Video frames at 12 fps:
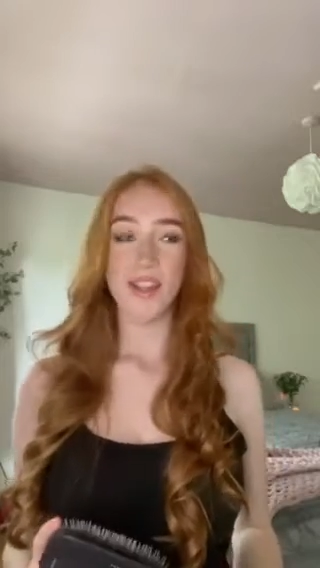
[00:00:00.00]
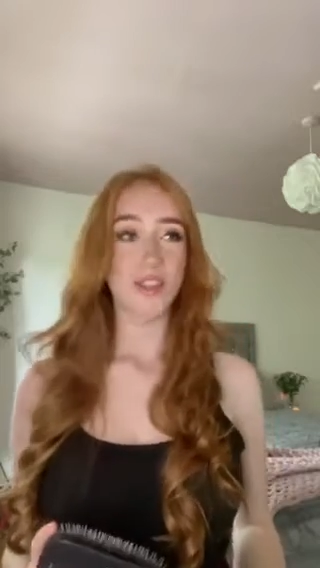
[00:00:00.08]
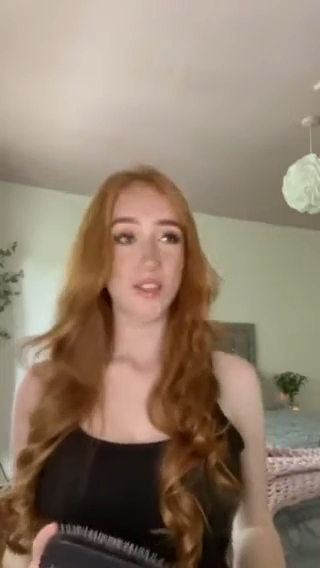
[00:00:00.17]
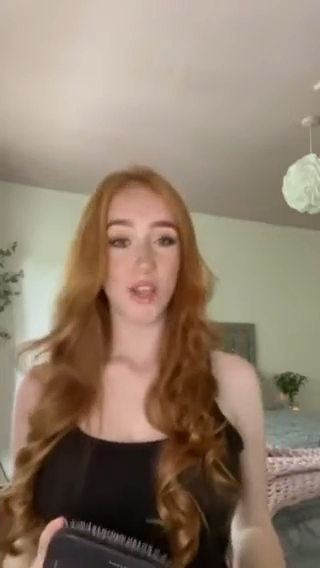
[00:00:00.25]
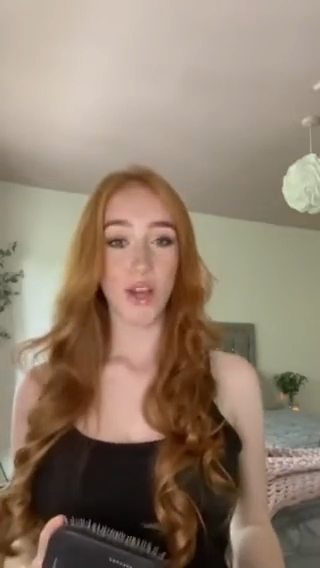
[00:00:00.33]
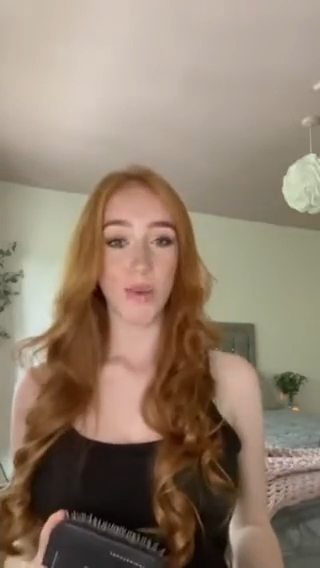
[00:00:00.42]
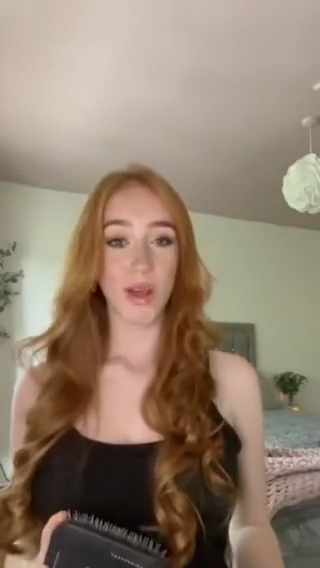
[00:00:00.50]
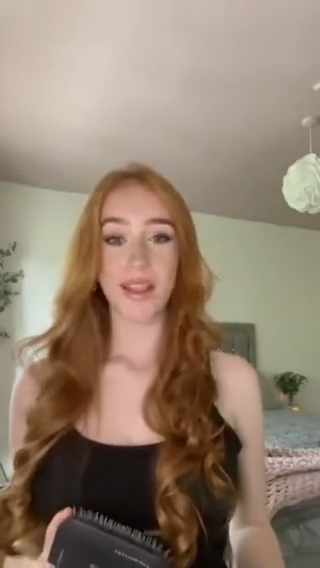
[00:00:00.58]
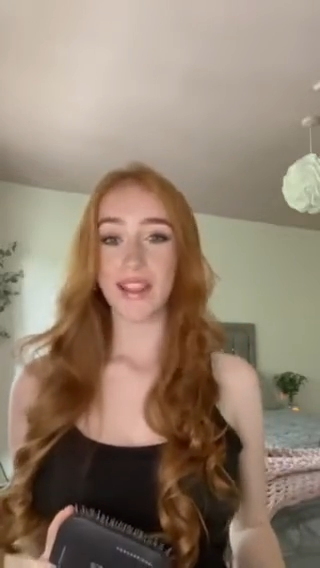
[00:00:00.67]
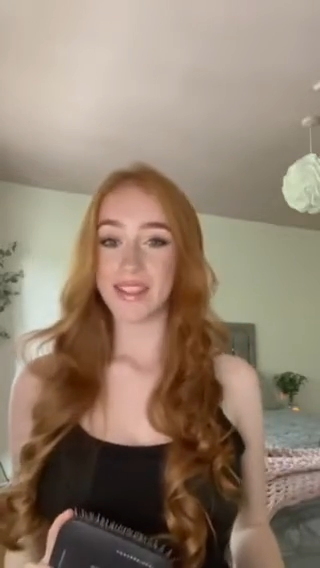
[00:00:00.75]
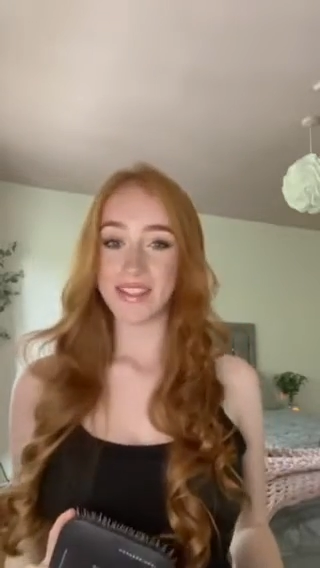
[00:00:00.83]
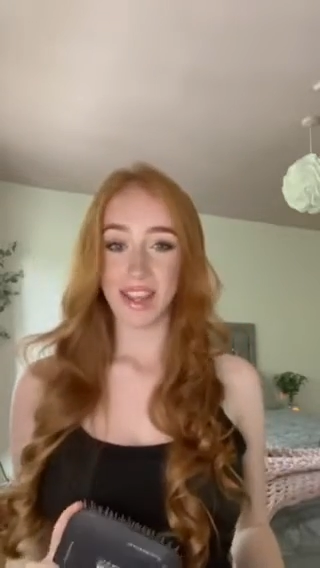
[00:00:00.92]
So
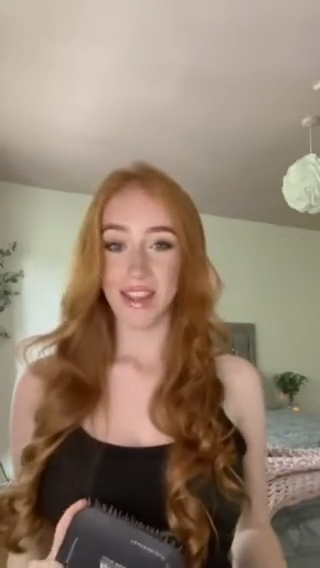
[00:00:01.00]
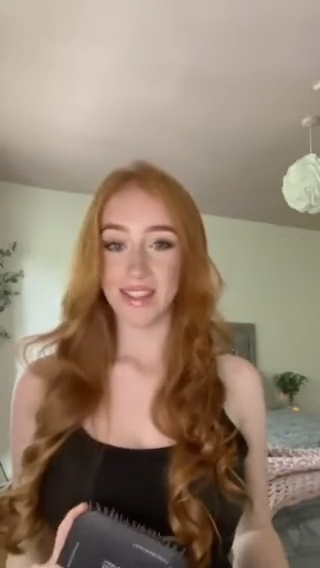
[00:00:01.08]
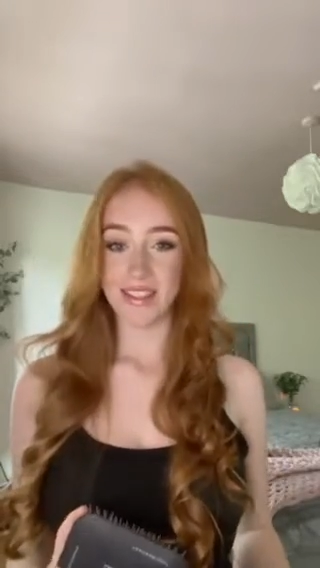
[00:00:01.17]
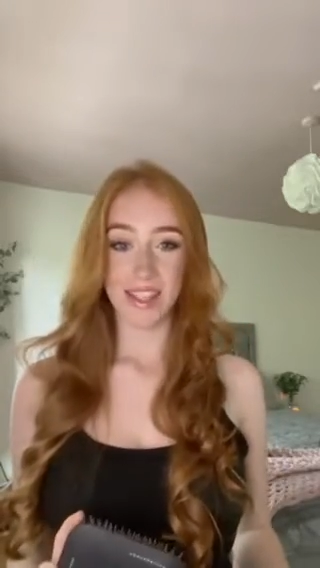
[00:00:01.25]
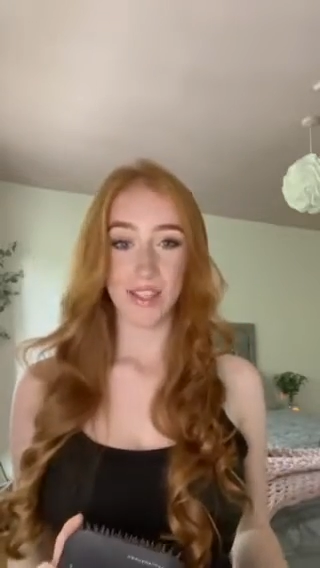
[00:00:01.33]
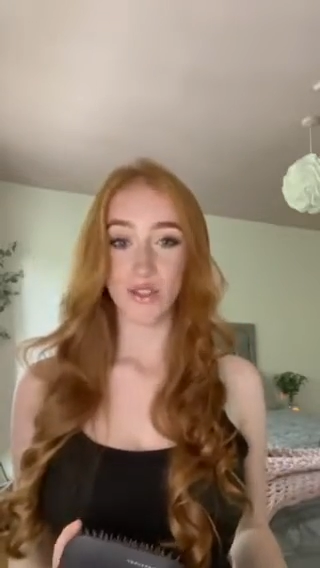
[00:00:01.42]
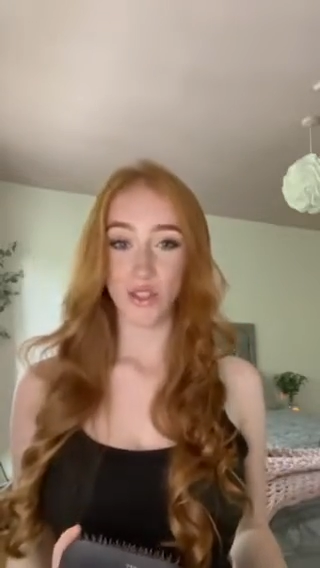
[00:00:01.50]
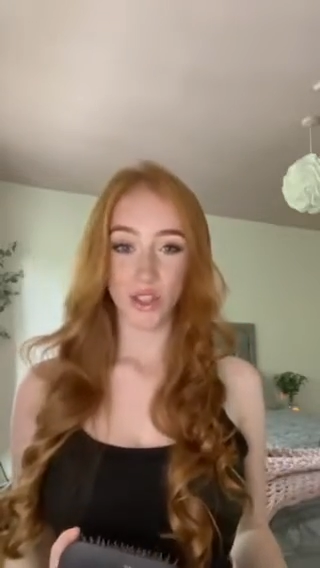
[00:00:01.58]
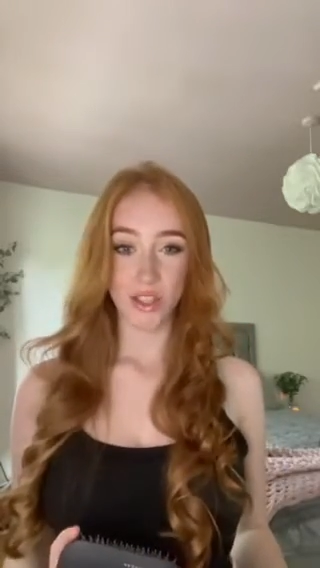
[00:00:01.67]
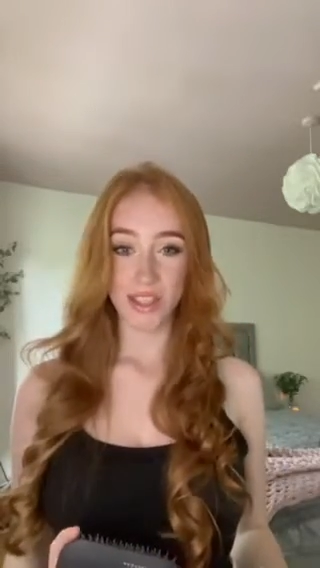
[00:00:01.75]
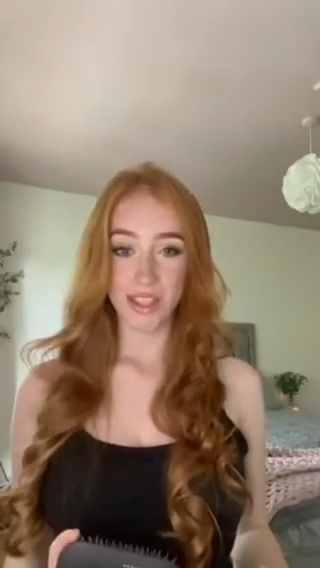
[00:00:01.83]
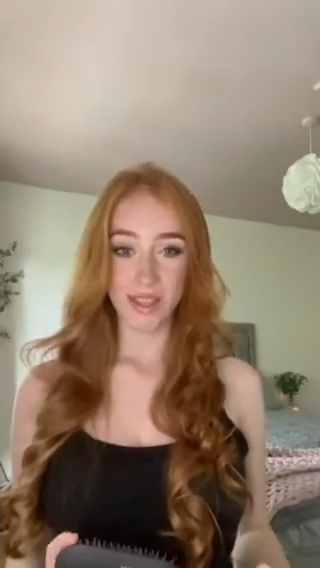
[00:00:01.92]
let's get that side
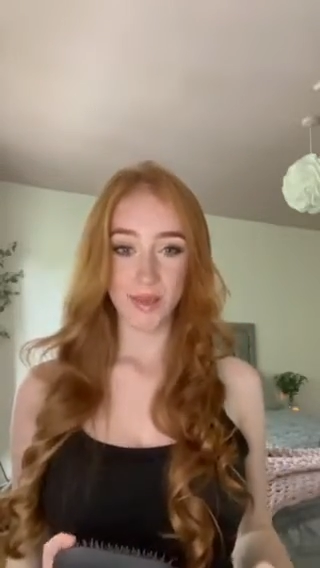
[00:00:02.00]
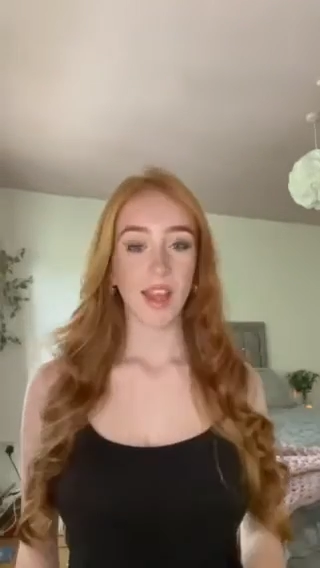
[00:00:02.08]
sorted.